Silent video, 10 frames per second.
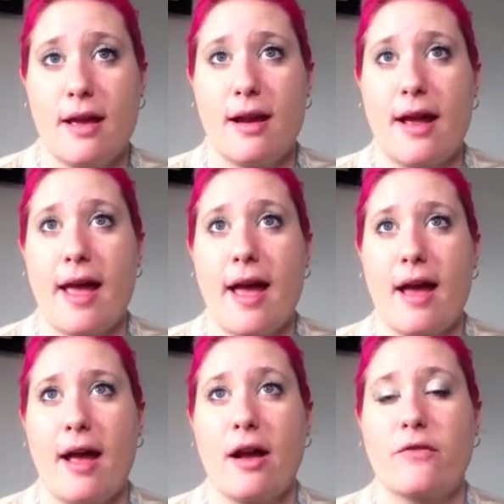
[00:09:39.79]
and I
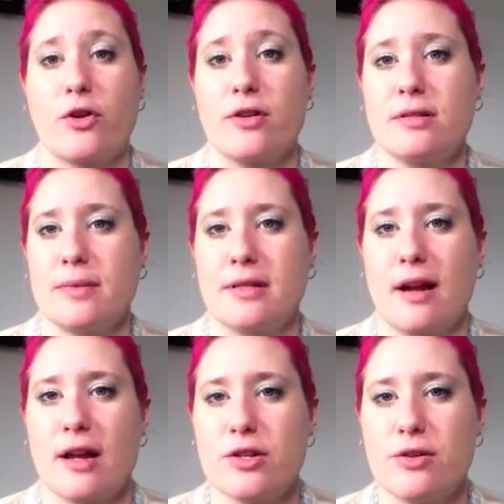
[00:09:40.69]
got for Christmas, I
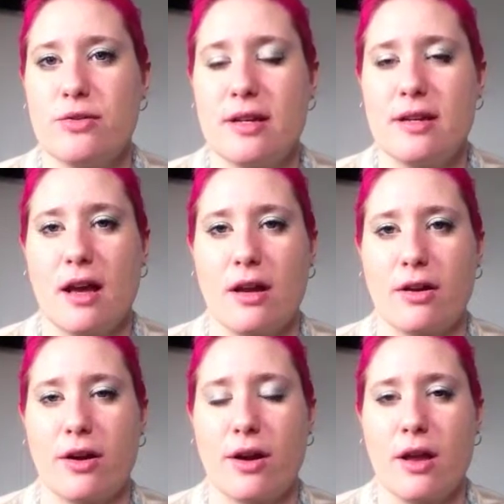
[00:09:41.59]
got two
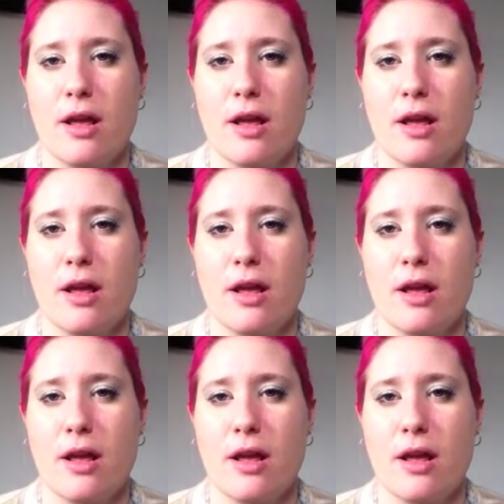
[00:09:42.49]
$10